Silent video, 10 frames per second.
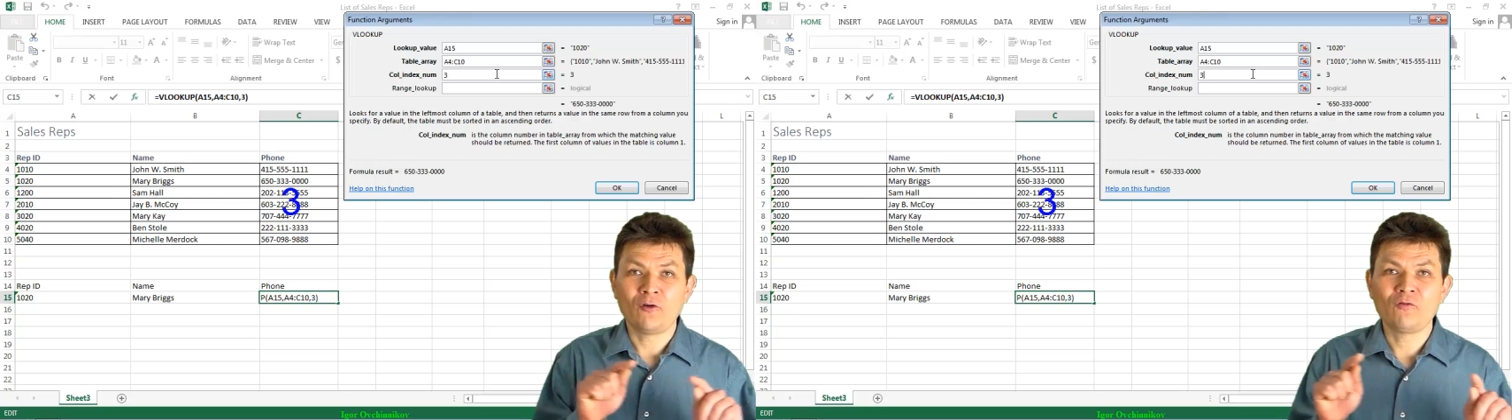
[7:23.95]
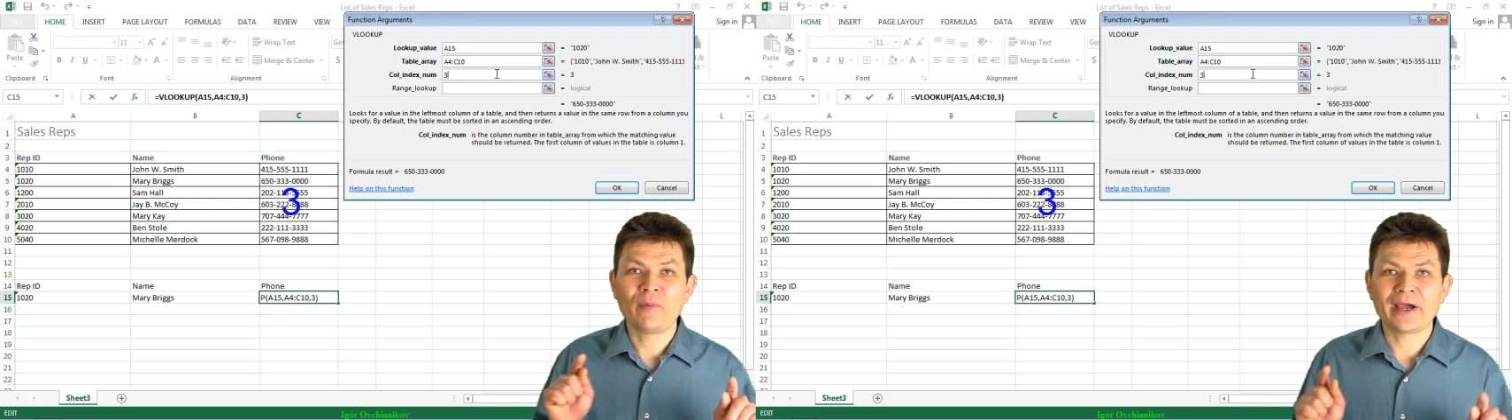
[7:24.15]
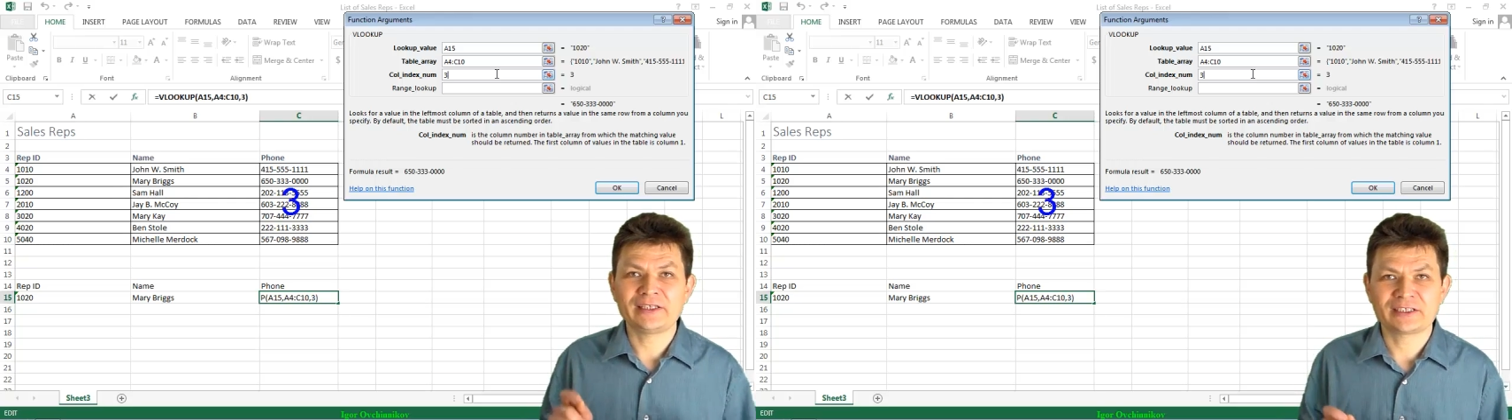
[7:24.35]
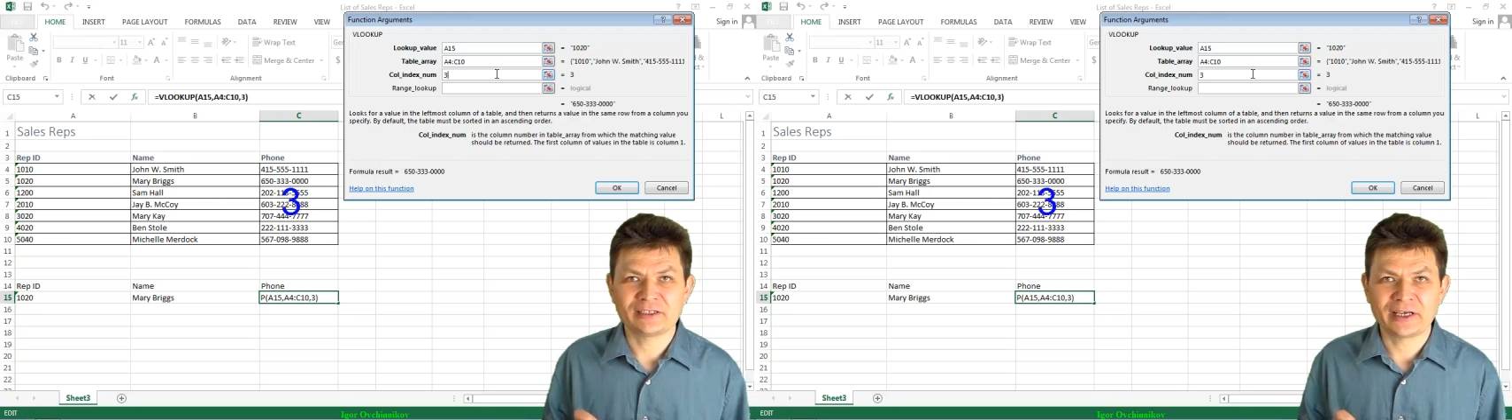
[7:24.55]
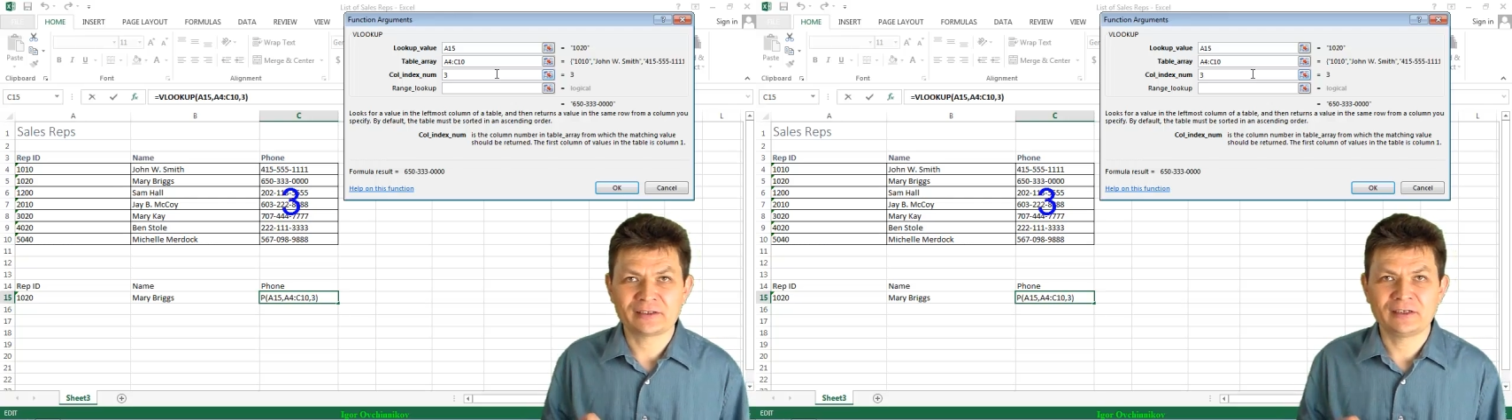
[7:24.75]
of my
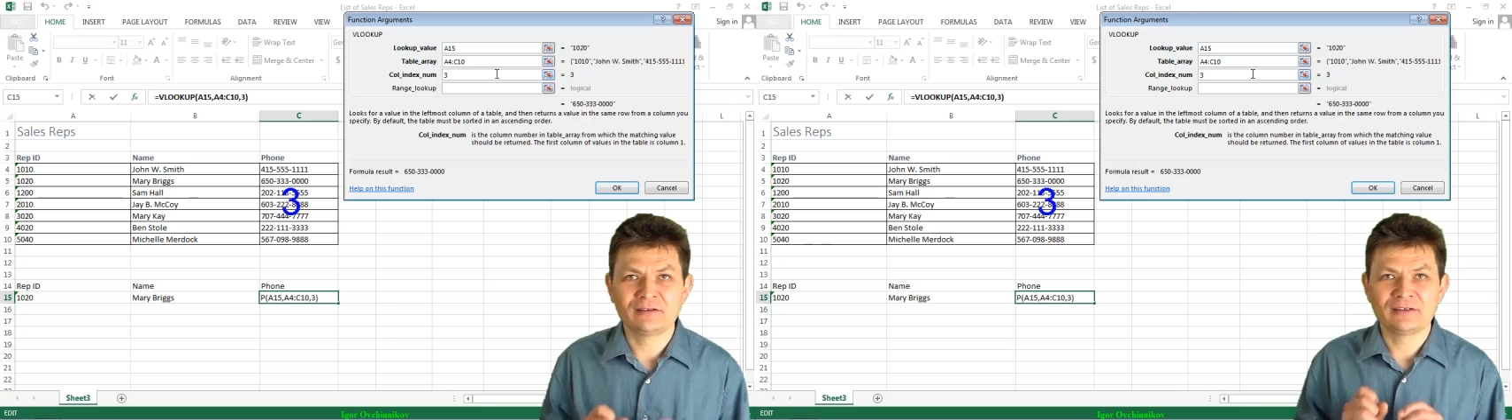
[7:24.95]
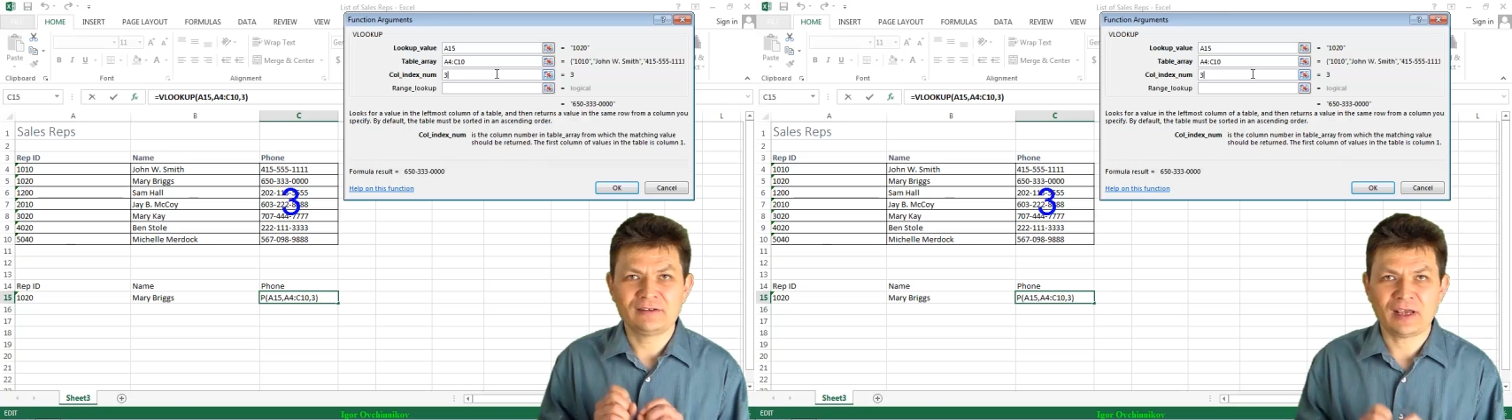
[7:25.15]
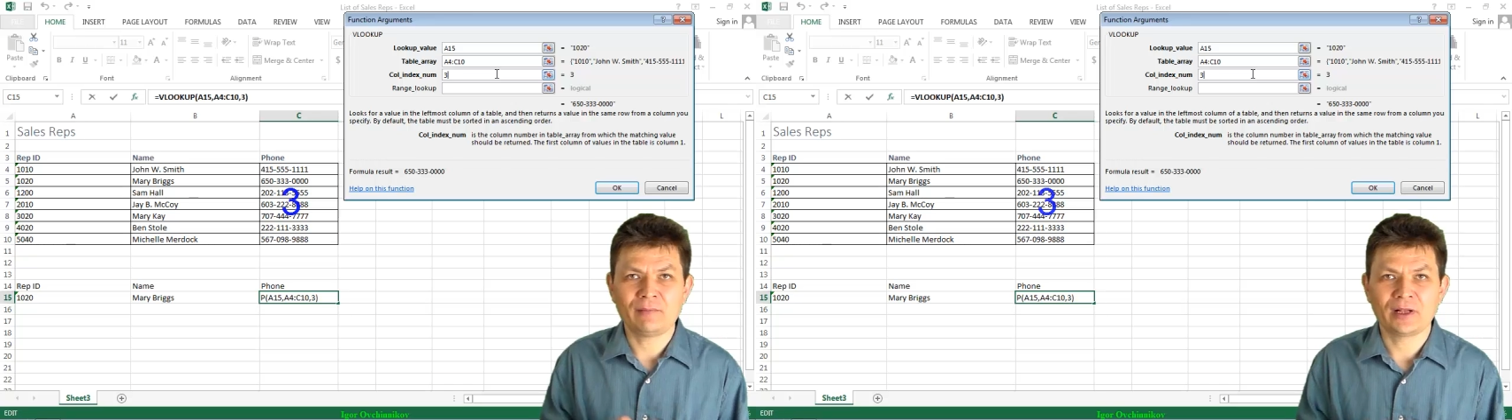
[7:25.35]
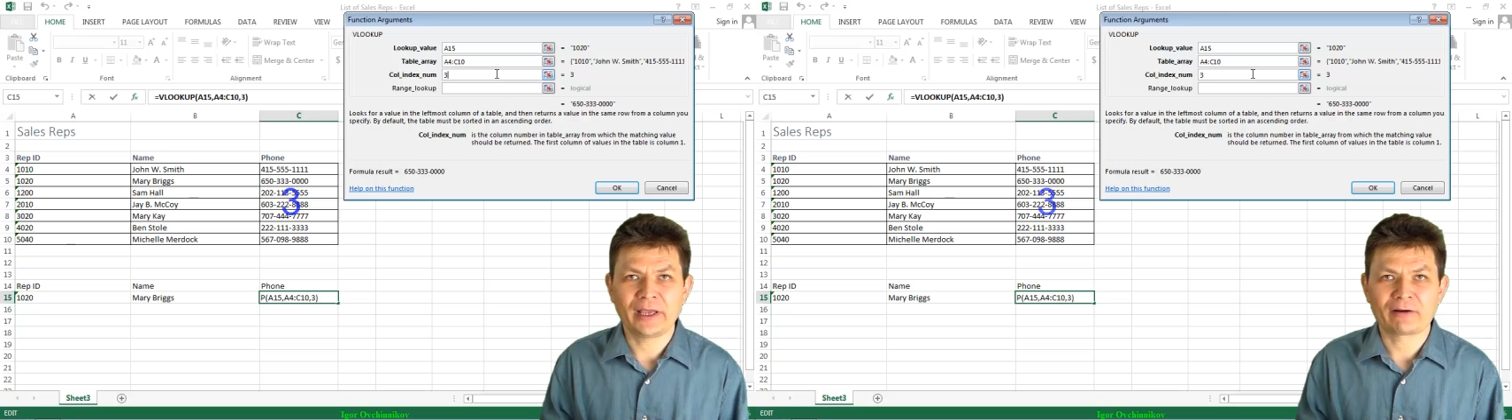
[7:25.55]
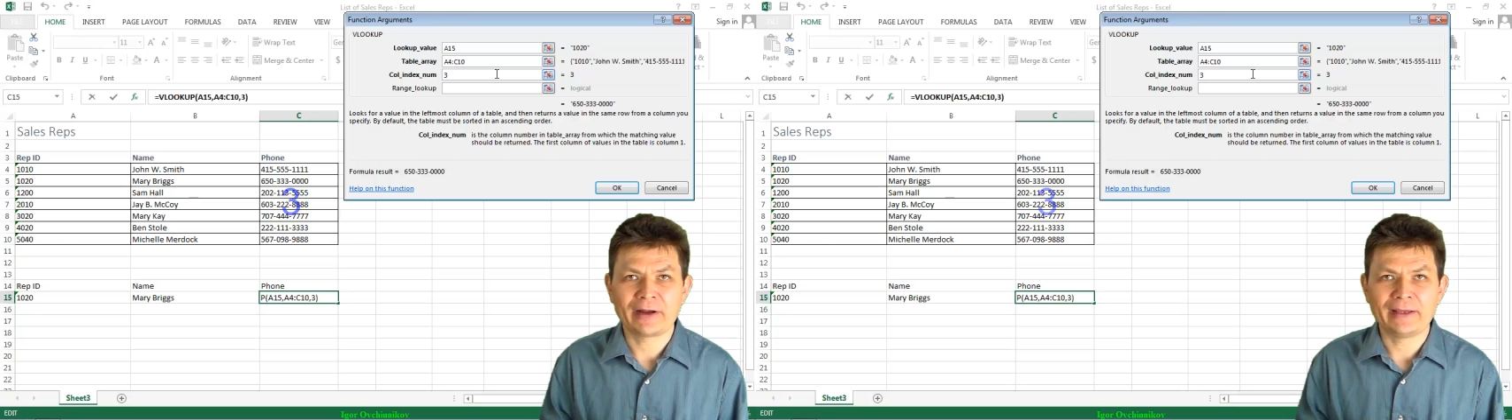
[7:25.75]
selected
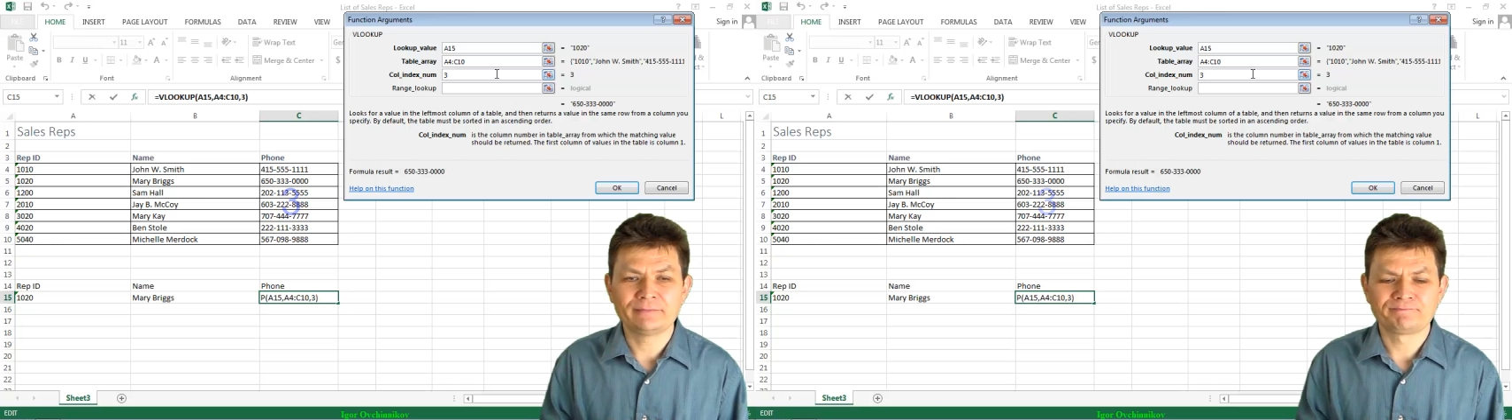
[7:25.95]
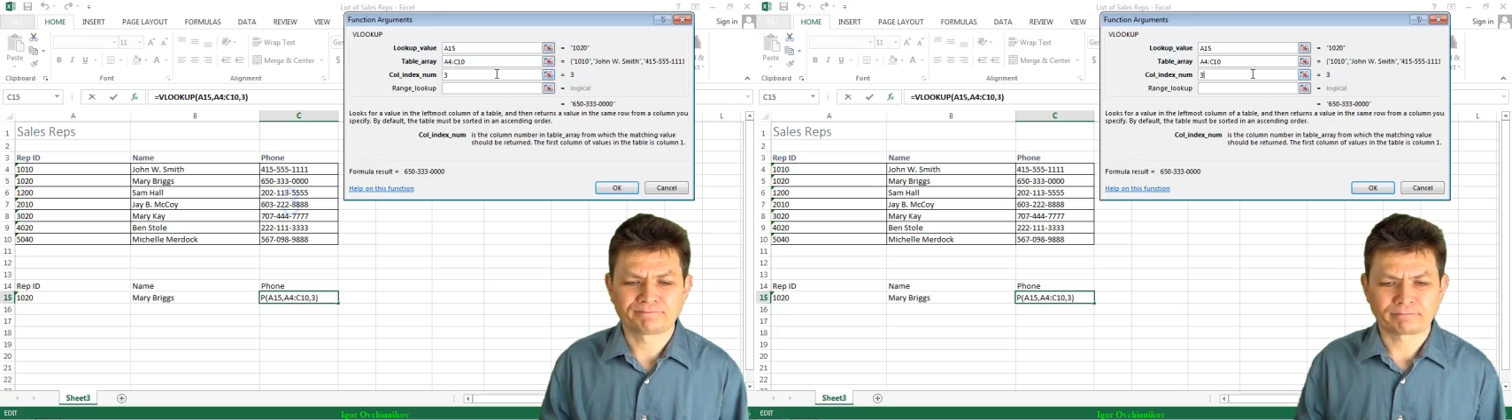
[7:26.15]
table array.